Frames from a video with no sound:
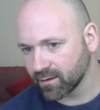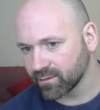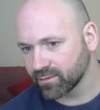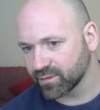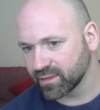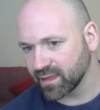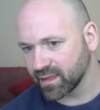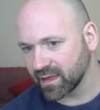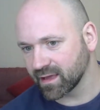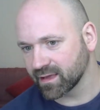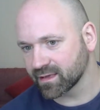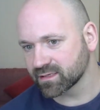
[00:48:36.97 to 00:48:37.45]

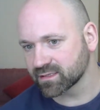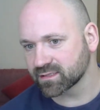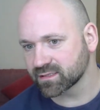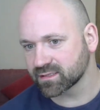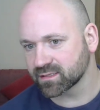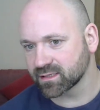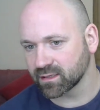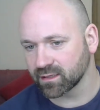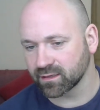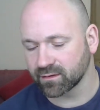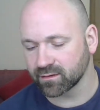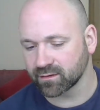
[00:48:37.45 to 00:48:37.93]
things
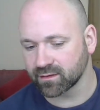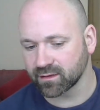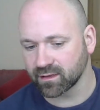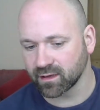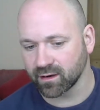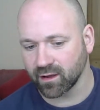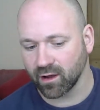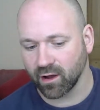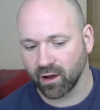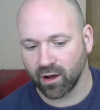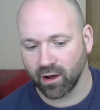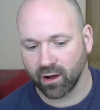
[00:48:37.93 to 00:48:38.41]
that
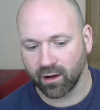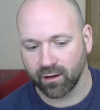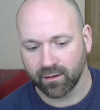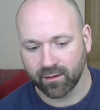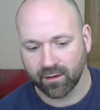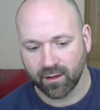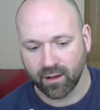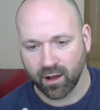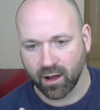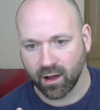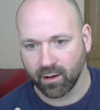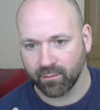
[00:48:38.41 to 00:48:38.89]
are
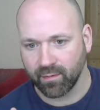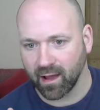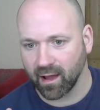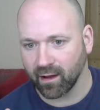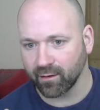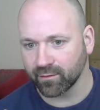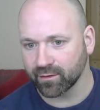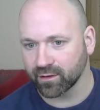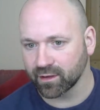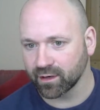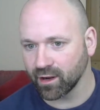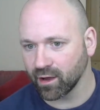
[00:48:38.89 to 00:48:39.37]

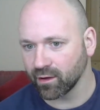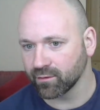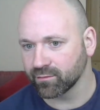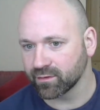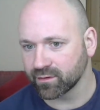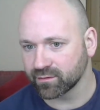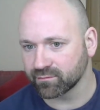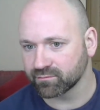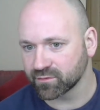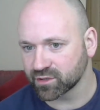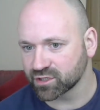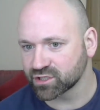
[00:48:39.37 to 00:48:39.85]
about
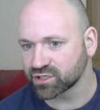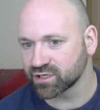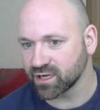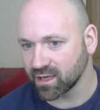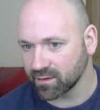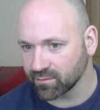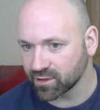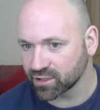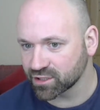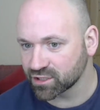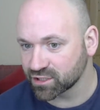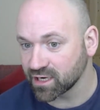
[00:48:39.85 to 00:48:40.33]
the
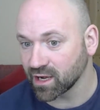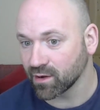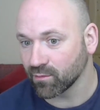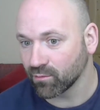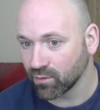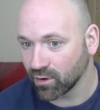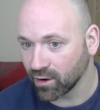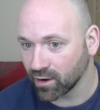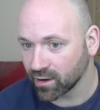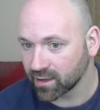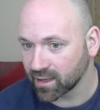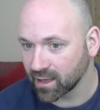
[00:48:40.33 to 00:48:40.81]
ship
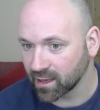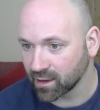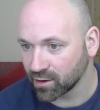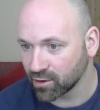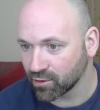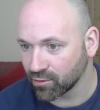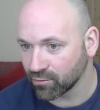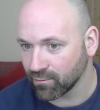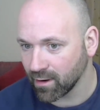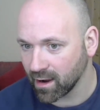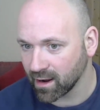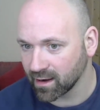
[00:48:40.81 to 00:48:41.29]
working
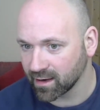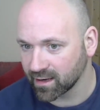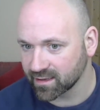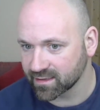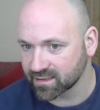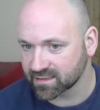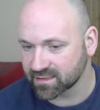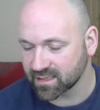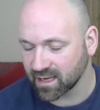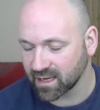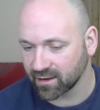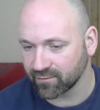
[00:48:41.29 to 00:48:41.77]
correctly
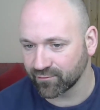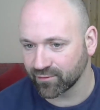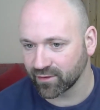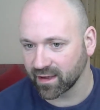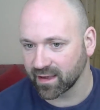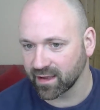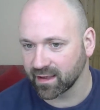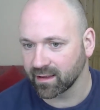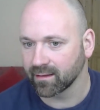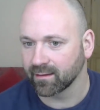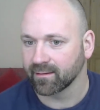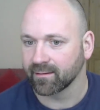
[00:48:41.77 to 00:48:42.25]
and
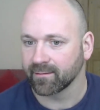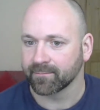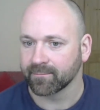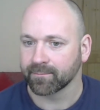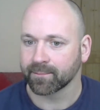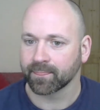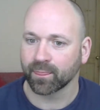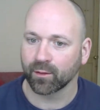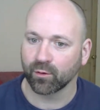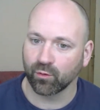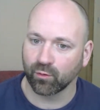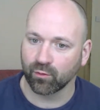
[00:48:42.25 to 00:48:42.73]
safely.
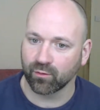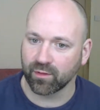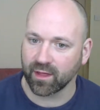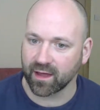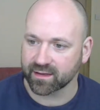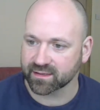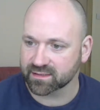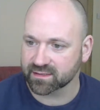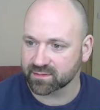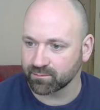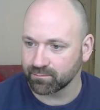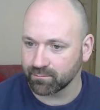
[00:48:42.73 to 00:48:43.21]
All
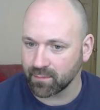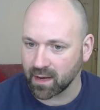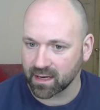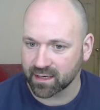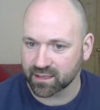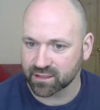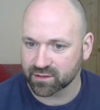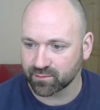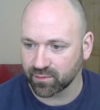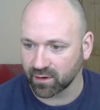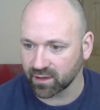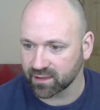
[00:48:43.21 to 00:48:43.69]
that's
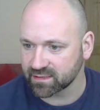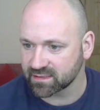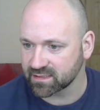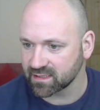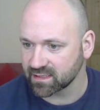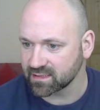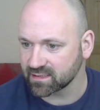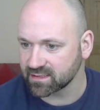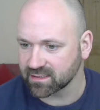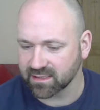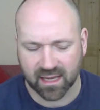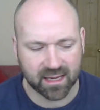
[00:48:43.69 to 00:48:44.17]
managed by
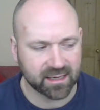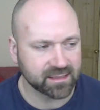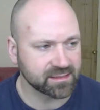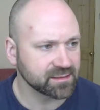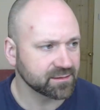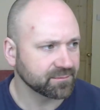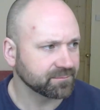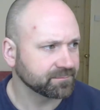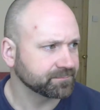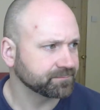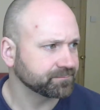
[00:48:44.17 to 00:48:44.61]
CCS.